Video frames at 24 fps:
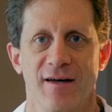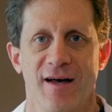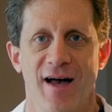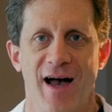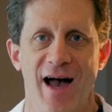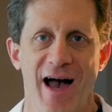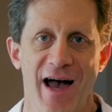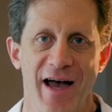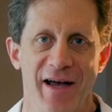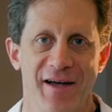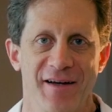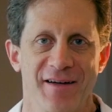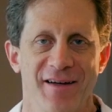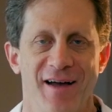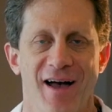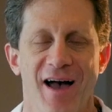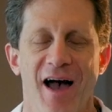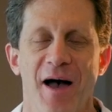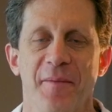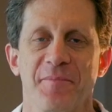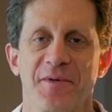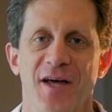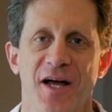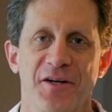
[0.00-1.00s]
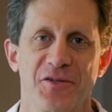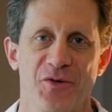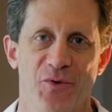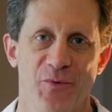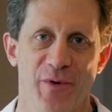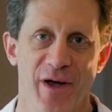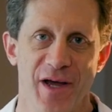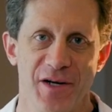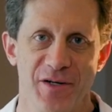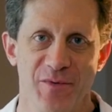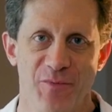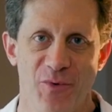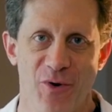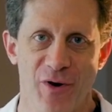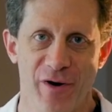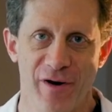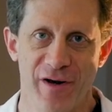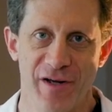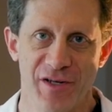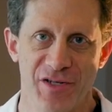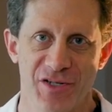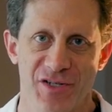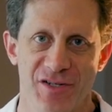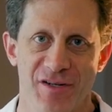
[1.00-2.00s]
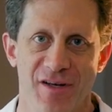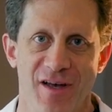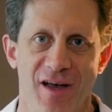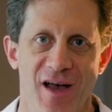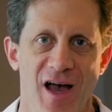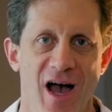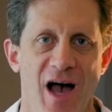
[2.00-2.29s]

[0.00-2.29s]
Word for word: Hi, I'm Dr. Randy Morris.